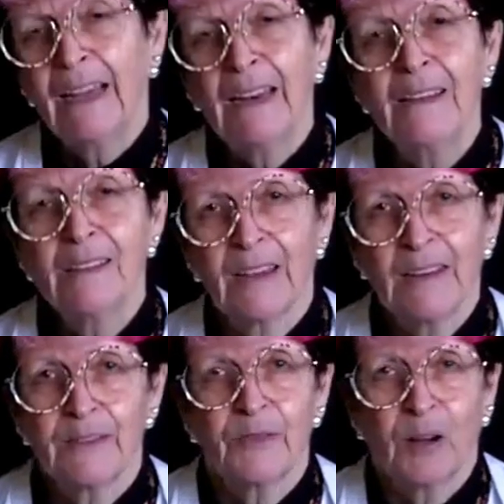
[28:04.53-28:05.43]
It is
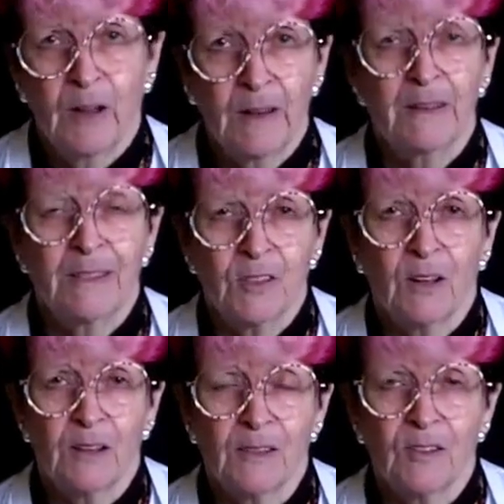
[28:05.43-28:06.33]
a defined
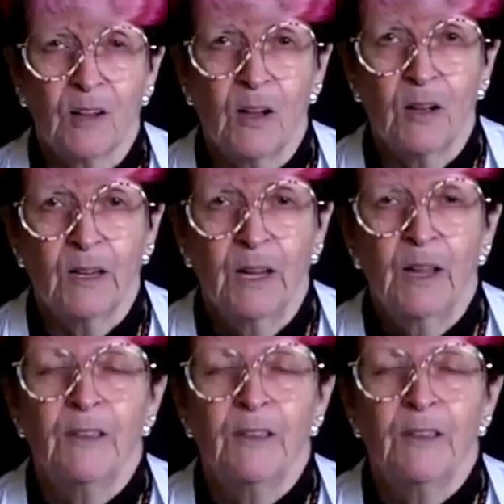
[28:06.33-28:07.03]
design style.